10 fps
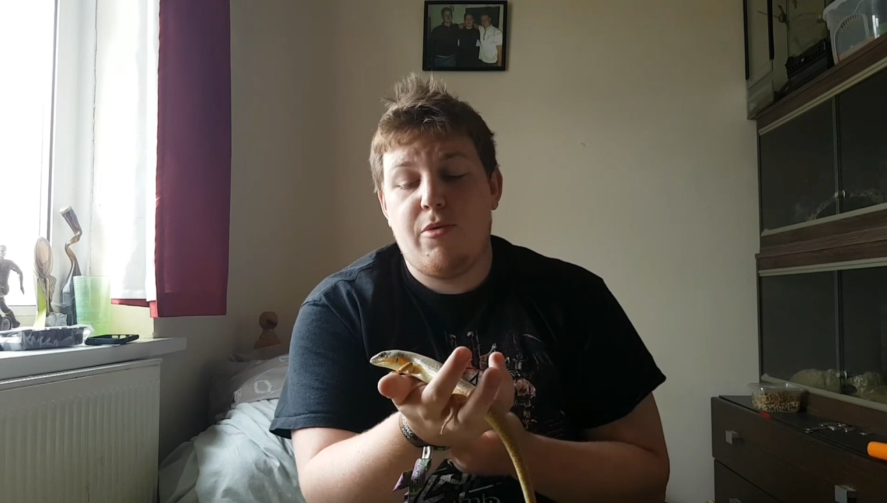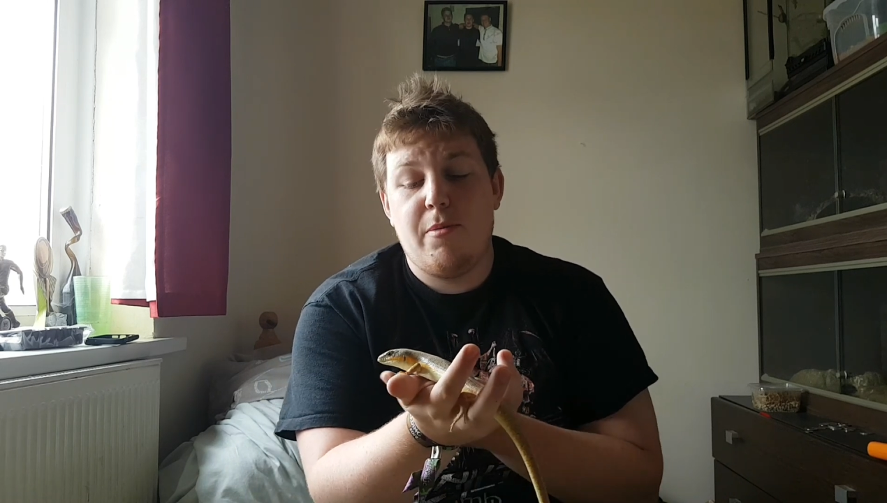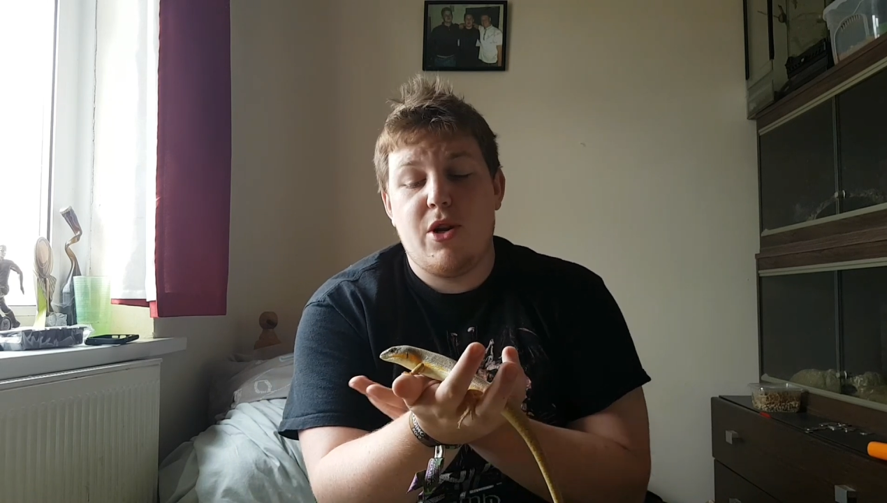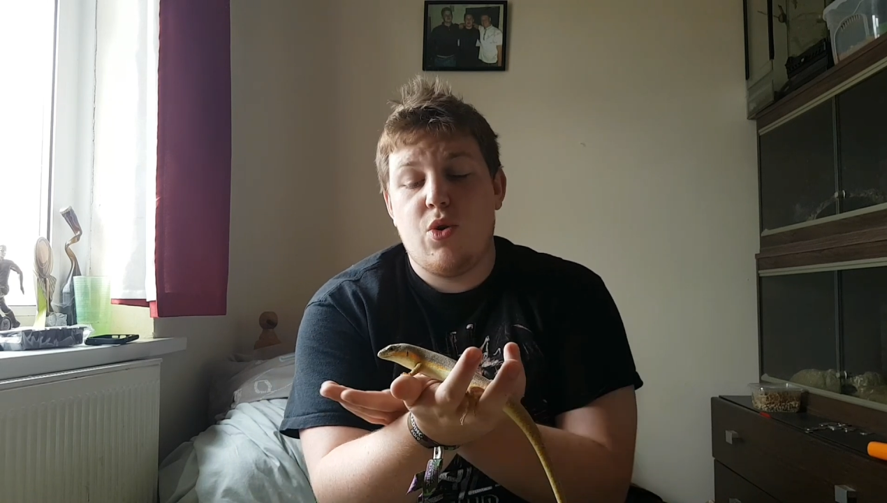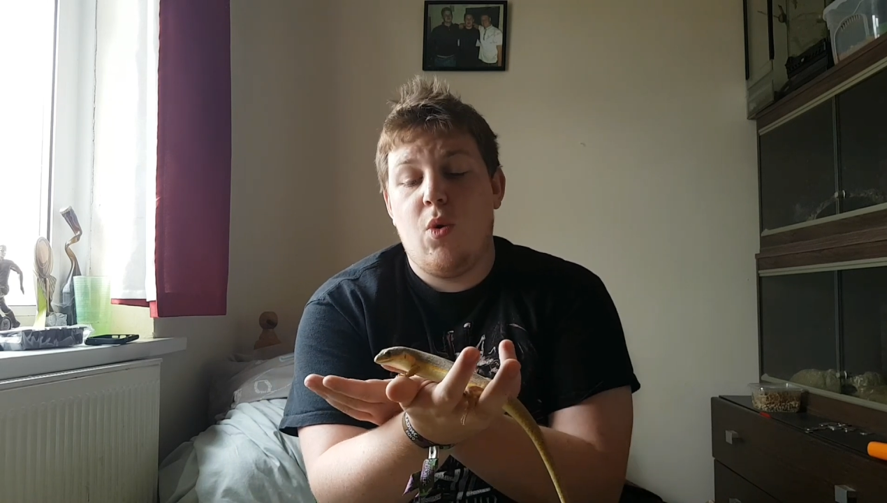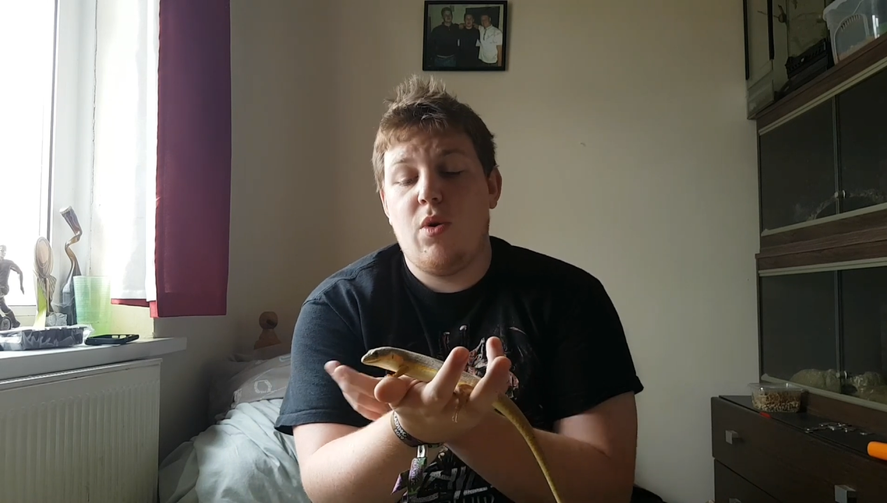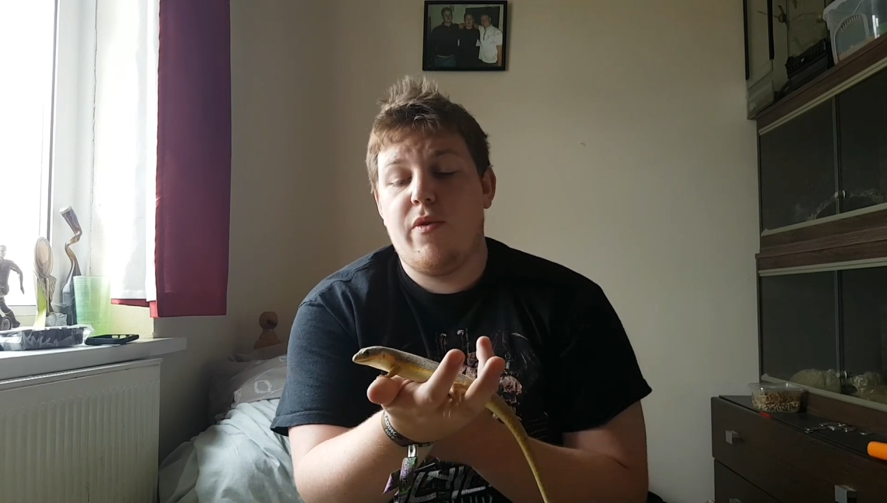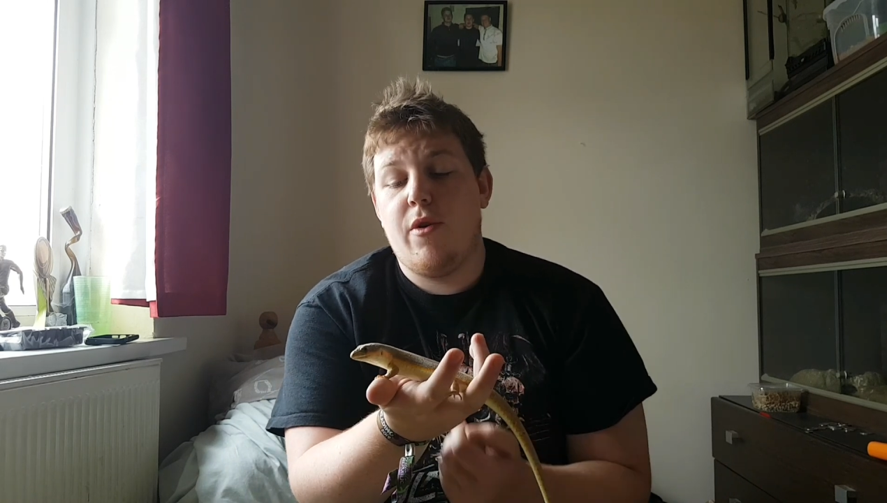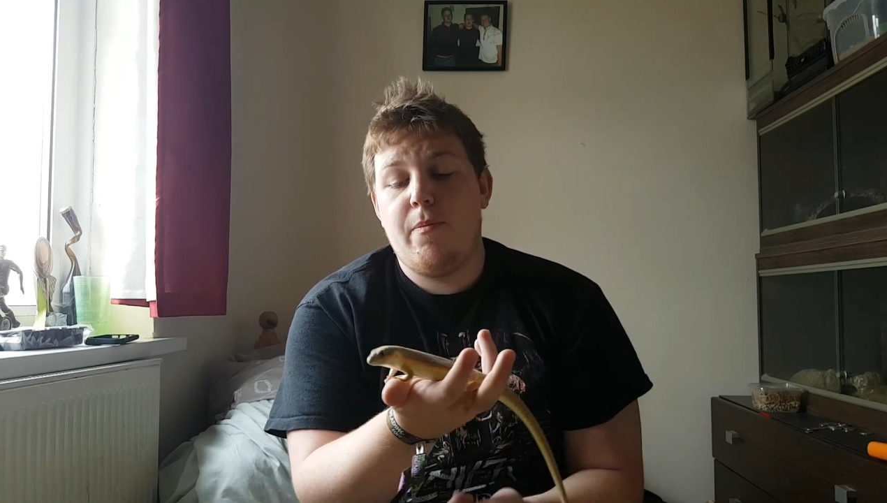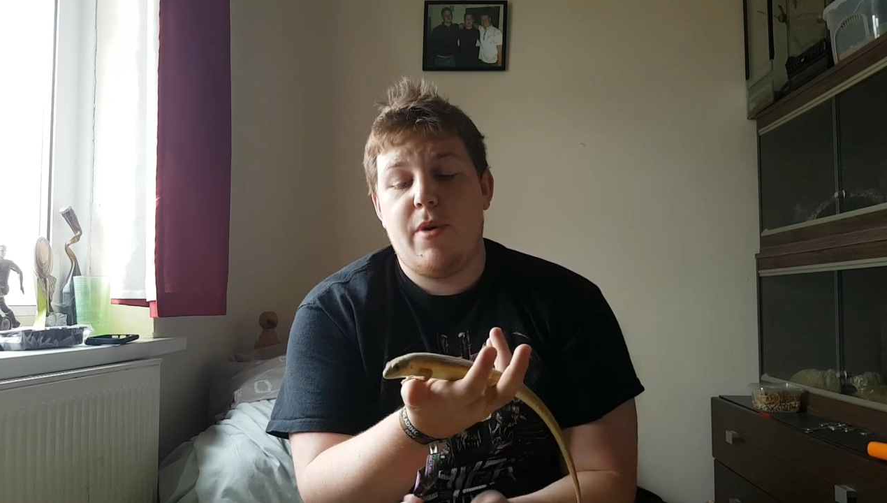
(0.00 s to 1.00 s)
pretty much all of
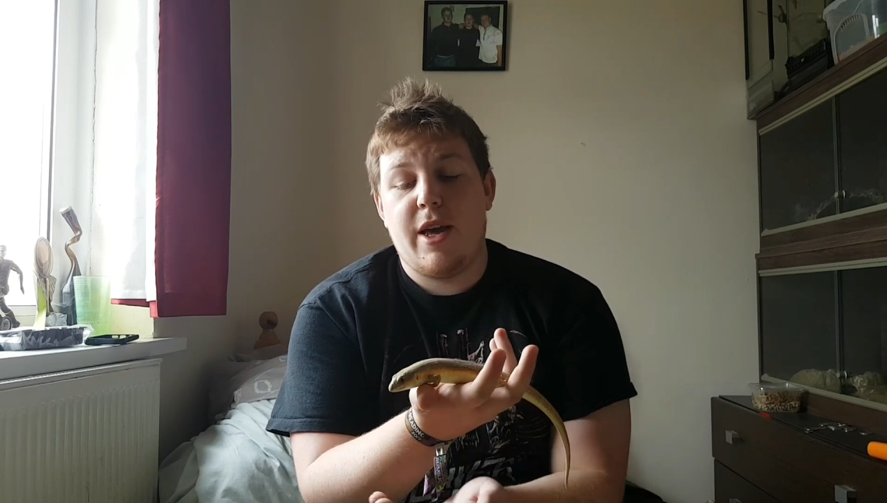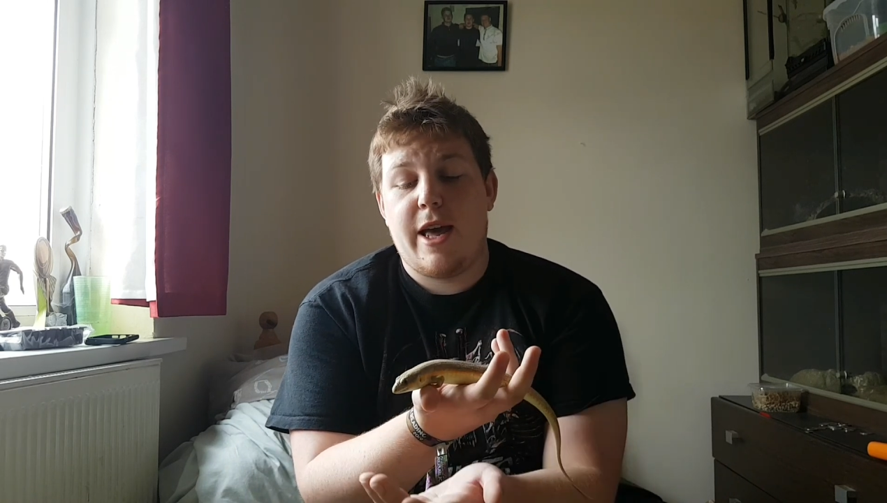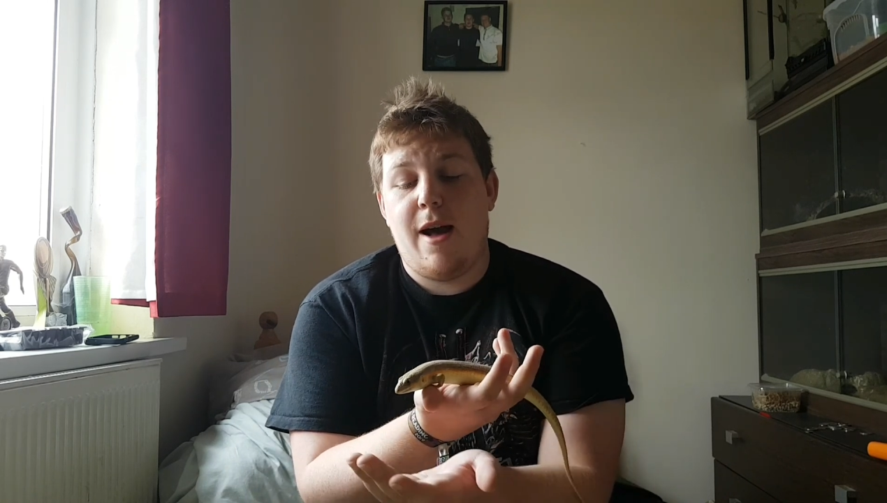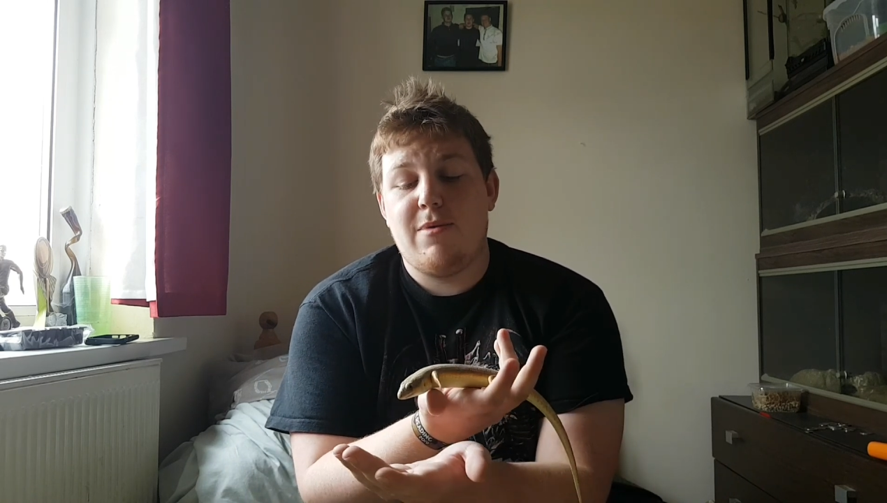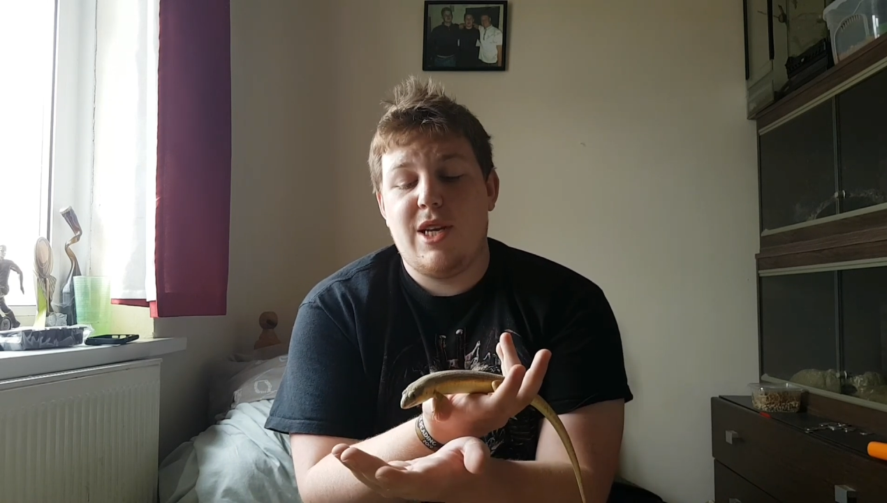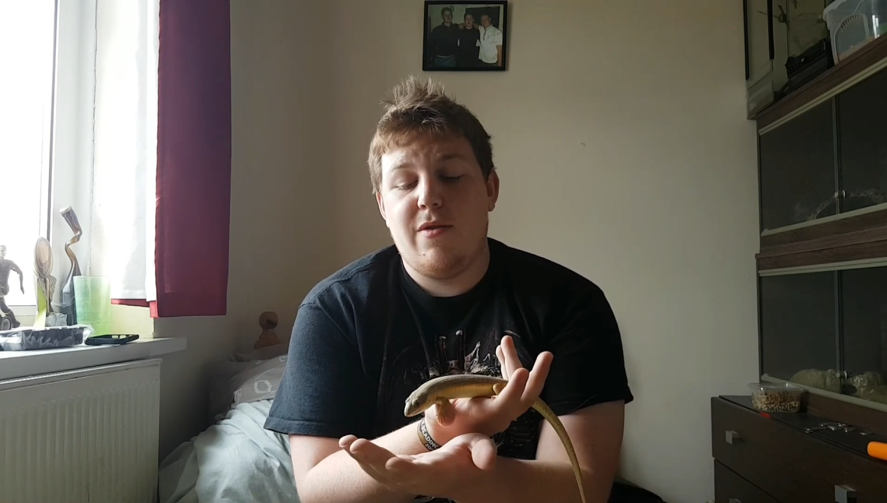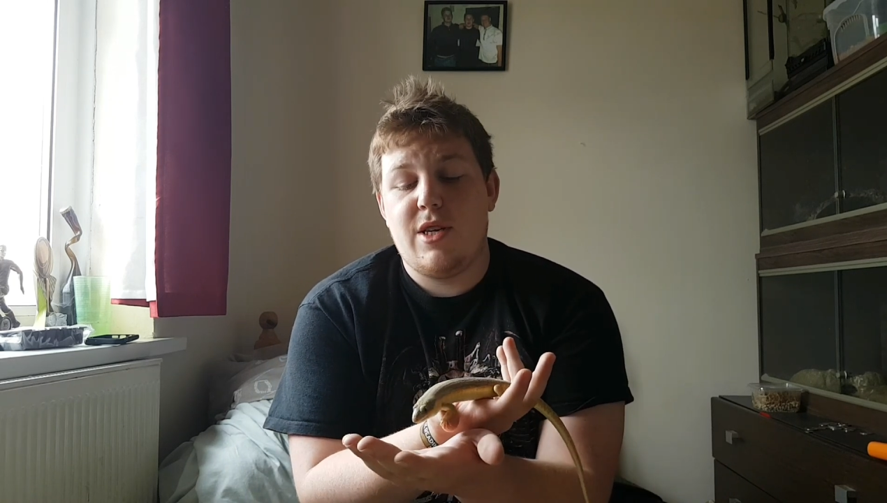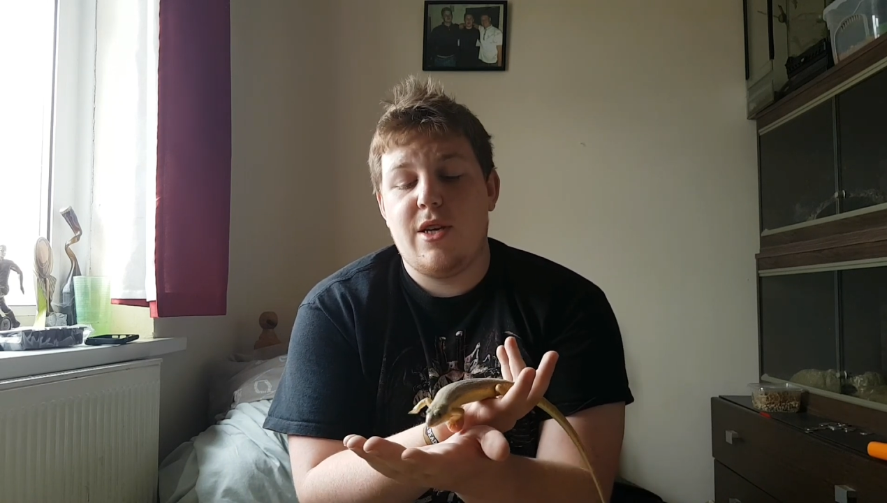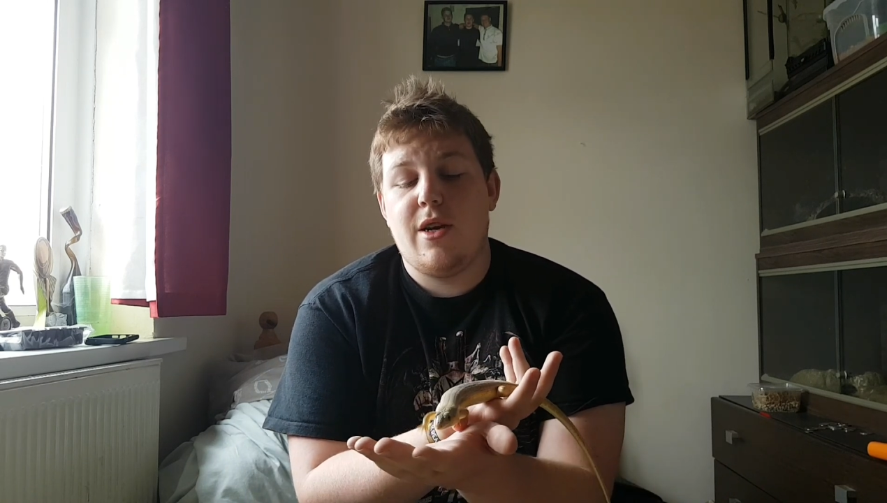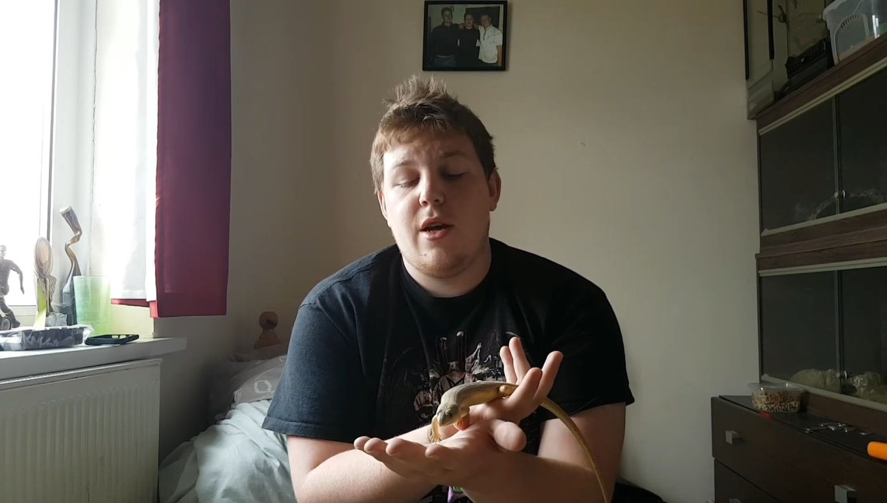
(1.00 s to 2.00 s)
them in
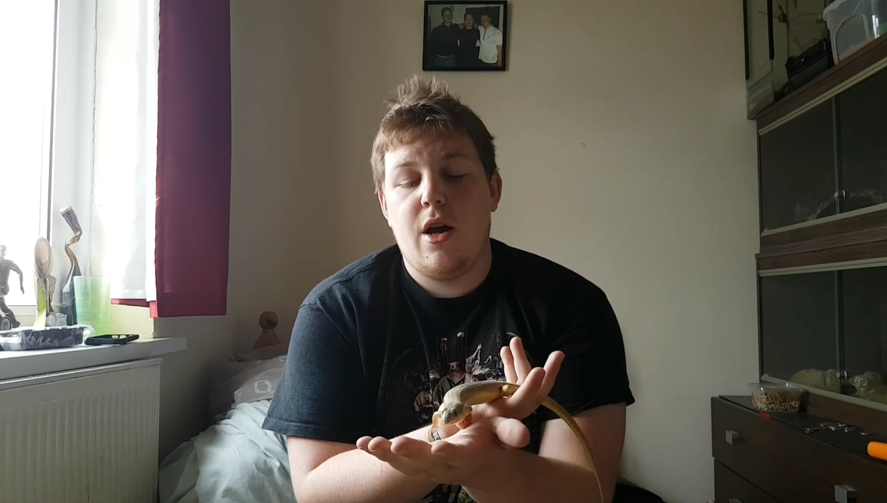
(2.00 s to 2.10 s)
captivity.